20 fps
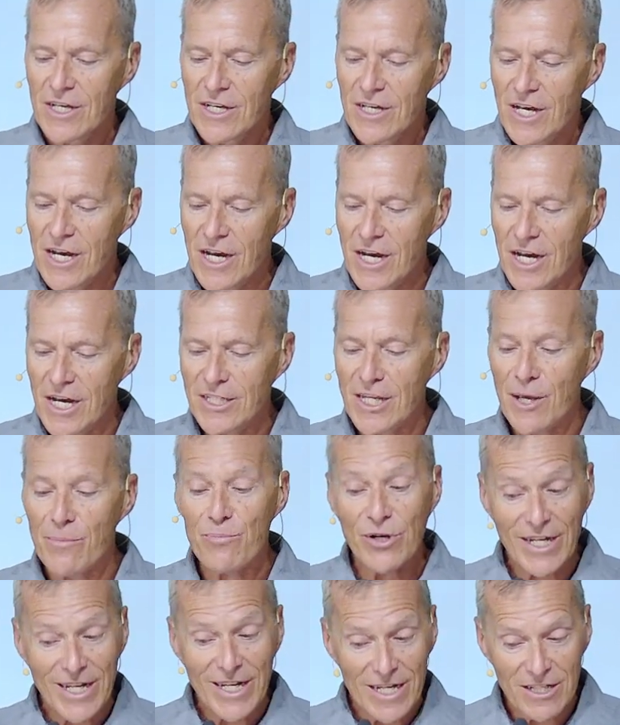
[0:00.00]
uh,
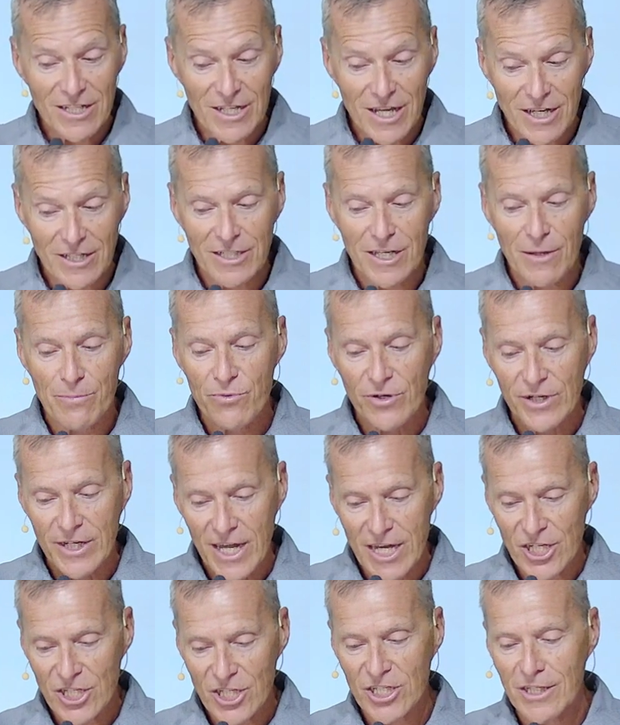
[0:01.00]
deprec uh,
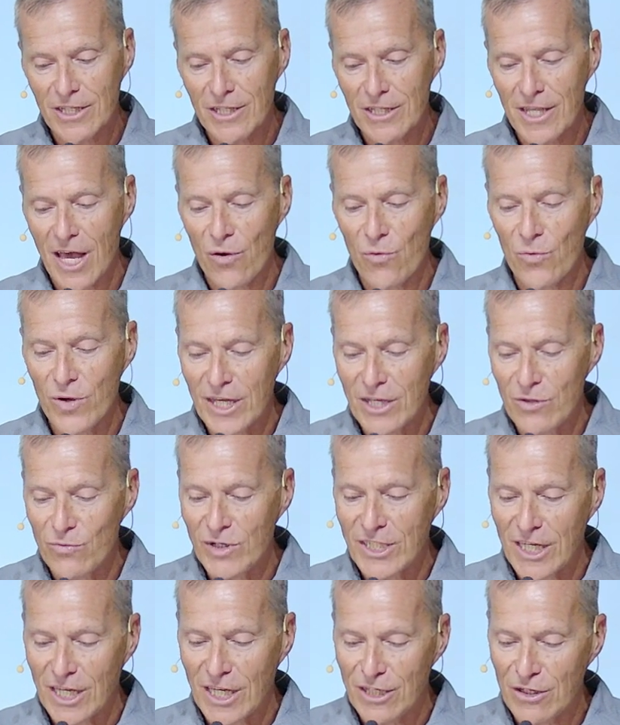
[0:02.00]
deprecation that we, we
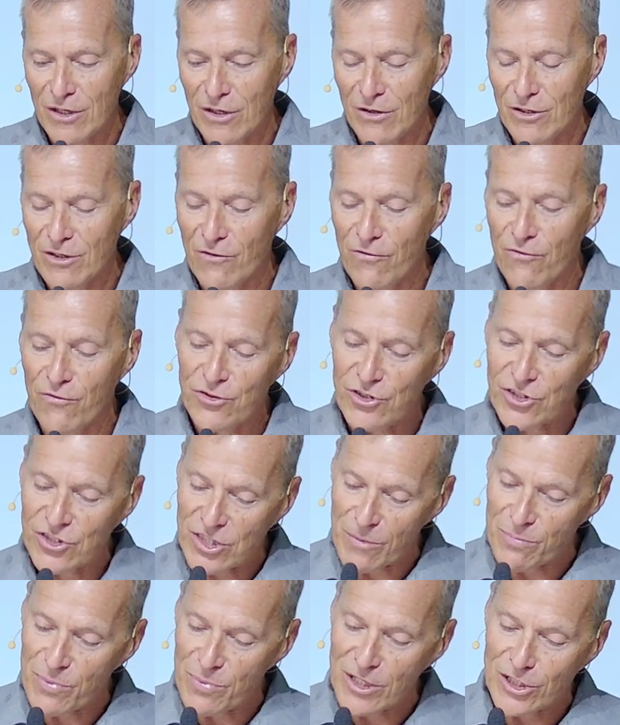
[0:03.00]
tend to
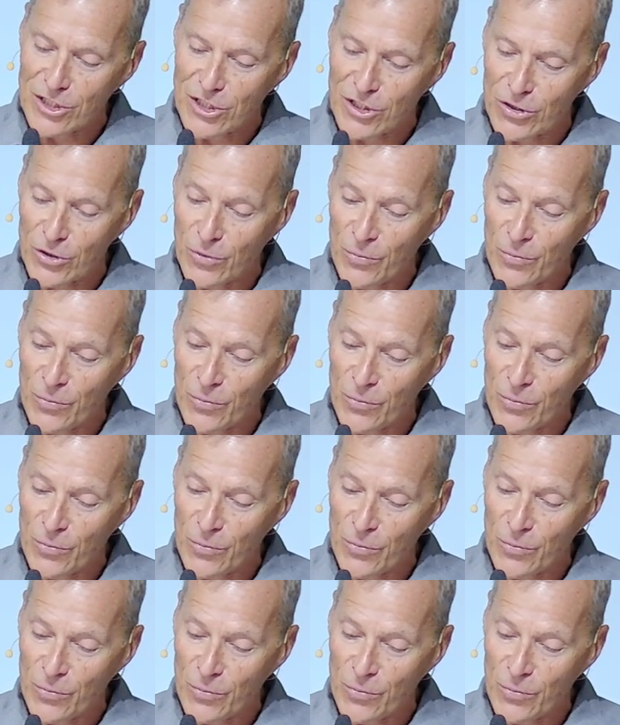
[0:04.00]
slip into.